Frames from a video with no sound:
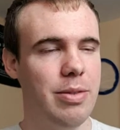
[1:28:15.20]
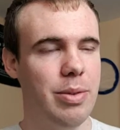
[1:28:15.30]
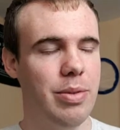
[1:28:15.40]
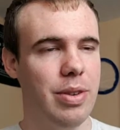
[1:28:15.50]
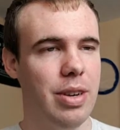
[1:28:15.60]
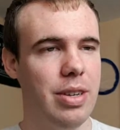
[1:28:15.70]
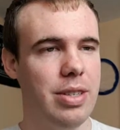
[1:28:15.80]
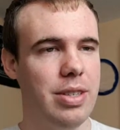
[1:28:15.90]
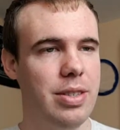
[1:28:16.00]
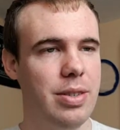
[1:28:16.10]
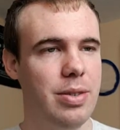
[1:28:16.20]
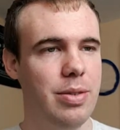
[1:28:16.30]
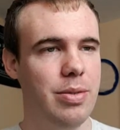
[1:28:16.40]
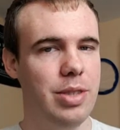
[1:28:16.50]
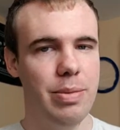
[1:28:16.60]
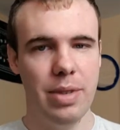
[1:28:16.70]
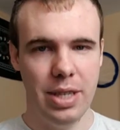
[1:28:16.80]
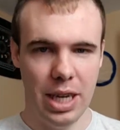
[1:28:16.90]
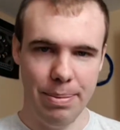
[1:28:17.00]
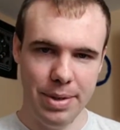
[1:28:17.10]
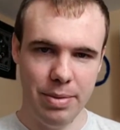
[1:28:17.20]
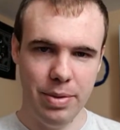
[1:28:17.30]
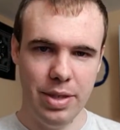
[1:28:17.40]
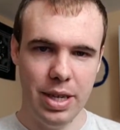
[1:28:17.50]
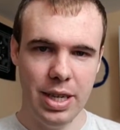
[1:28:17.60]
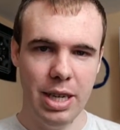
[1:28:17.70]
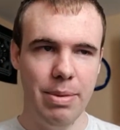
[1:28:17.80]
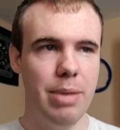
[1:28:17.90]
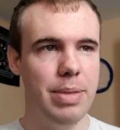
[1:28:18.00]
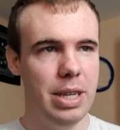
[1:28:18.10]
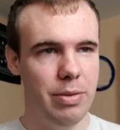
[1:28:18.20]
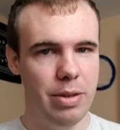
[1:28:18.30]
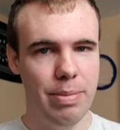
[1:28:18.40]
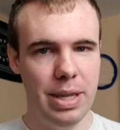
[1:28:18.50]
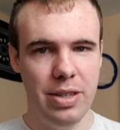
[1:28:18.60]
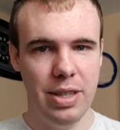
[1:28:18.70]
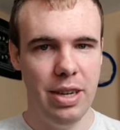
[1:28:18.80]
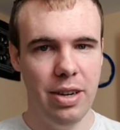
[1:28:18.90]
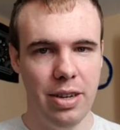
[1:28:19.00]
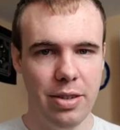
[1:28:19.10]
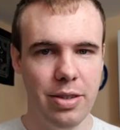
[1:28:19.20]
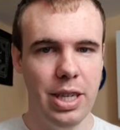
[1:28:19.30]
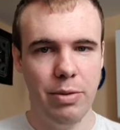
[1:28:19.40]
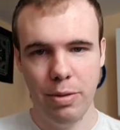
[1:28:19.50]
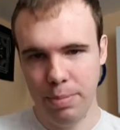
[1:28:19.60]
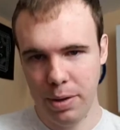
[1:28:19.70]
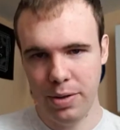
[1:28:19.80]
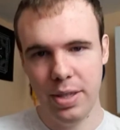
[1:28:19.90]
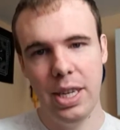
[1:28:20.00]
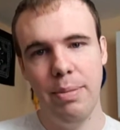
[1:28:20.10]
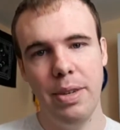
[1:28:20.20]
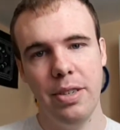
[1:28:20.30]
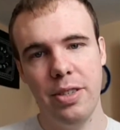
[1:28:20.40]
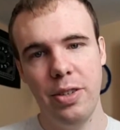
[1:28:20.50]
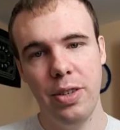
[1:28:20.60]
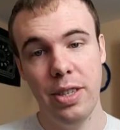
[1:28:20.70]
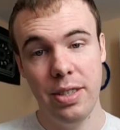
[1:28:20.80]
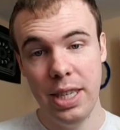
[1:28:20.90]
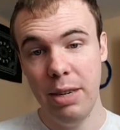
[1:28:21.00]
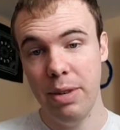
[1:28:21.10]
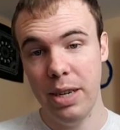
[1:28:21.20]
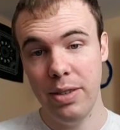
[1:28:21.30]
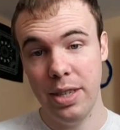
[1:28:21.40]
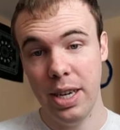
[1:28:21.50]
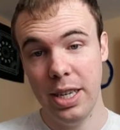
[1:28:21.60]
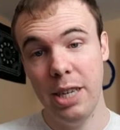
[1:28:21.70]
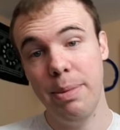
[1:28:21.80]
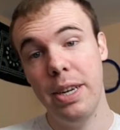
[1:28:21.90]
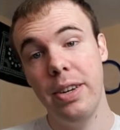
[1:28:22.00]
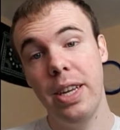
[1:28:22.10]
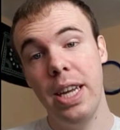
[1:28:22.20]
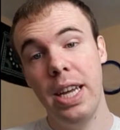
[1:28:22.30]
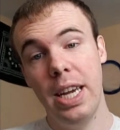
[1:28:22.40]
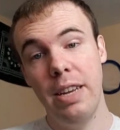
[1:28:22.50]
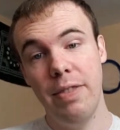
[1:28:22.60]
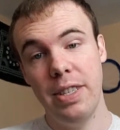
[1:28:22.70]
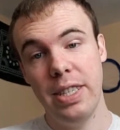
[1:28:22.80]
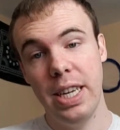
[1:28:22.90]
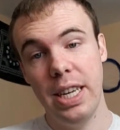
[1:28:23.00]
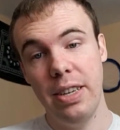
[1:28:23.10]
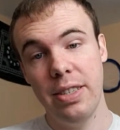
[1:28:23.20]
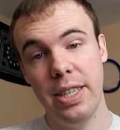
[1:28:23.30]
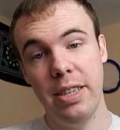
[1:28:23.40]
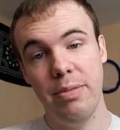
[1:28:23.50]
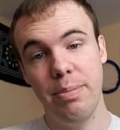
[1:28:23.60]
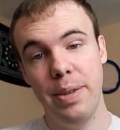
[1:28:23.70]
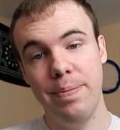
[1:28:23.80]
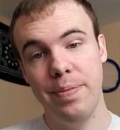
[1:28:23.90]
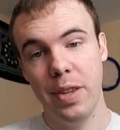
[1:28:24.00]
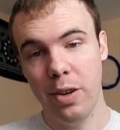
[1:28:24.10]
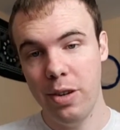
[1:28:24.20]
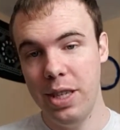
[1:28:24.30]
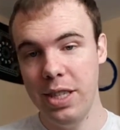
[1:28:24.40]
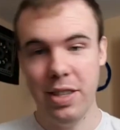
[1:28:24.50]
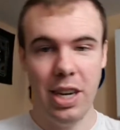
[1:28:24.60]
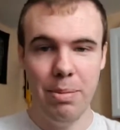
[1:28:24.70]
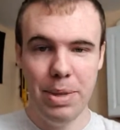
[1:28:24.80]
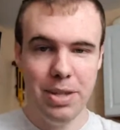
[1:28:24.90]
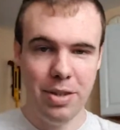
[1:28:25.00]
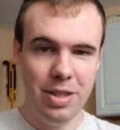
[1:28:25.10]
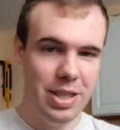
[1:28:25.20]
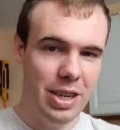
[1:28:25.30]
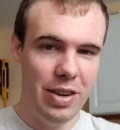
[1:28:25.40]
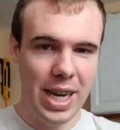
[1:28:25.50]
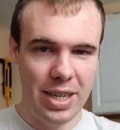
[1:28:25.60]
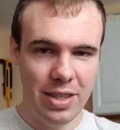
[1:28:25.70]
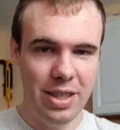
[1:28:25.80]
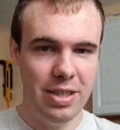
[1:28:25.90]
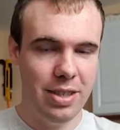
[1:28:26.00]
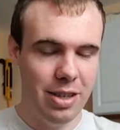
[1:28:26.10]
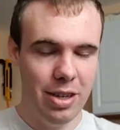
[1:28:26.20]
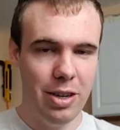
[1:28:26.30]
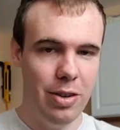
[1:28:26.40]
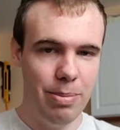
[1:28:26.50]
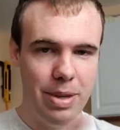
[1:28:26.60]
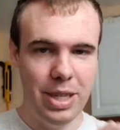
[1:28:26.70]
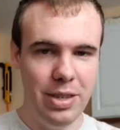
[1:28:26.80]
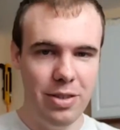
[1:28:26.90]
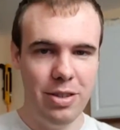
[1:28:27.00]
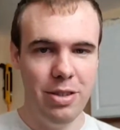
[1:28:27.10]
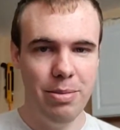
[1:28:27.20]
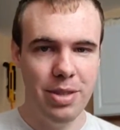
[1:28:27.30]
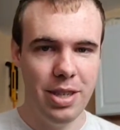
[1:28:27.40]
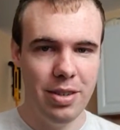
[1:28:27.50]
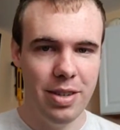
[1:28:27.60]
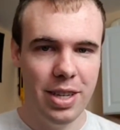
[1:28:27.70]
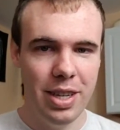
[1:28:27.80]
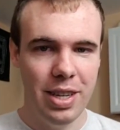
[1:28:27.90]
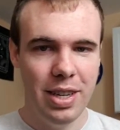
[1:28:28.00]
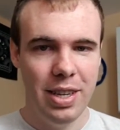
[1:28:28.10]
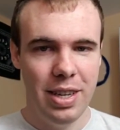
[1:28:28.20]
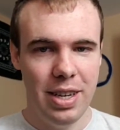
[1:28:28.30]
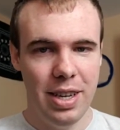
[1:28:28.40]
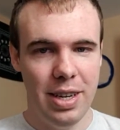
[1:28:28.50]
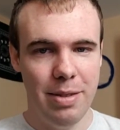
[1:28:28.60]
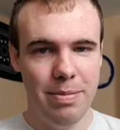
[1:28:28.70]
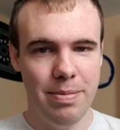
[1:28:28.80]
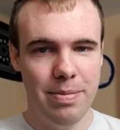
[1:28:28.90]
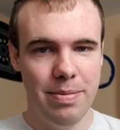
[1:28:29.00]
with regards to some of the topics we were talking about, but I will mention the article and I will post it up there so you can see what I was talking about and investigate it yourself. But all these comments, all this interaction, this is going to go up on YouTube, so um,